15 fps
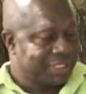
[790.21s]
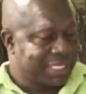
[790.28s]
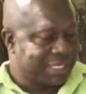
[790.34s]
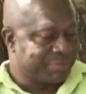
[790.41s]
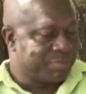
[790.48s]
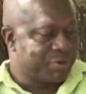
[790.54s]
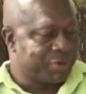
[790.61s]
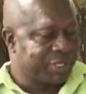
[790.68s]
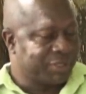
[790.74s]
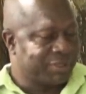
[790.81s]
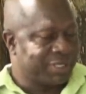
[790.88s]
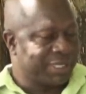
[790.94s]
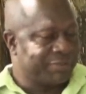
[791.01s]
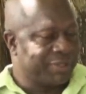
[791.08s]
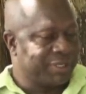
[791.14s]
at that
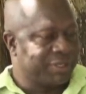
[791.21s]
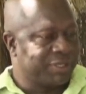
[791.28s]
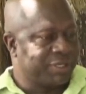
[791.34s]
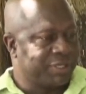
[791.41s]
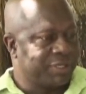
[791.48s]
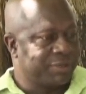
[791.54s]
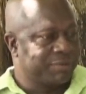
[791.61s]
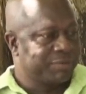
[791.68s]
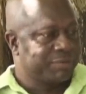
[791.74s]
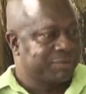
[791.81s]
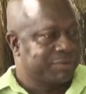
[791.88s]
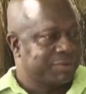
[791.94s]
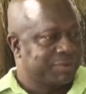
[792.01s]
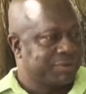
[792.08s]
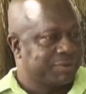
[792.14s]
point, I think he
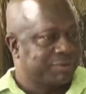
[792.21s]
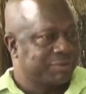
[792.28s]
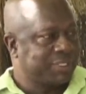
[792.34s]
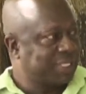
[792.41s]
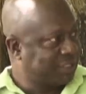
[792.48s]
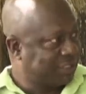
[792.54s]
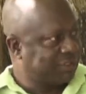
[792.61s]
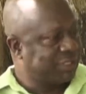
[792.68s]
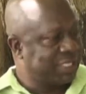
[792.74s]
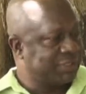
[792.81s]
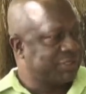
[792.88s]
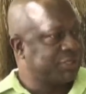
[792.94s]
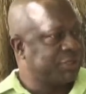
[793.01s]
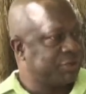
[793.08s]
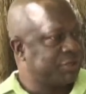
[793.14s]

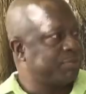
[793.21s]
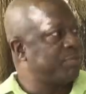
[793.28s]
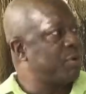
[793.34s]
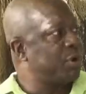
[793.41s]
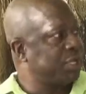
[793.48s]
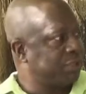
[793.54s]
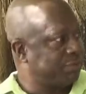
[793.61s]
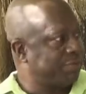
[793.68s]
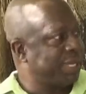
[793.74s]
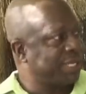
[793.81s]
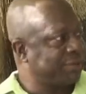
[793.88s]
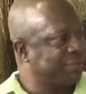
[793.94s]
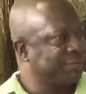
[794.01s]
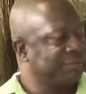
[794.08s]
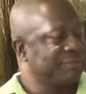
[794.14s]
designated you the point
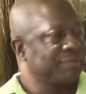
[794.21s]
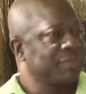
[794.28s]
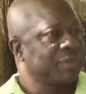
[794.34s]
man,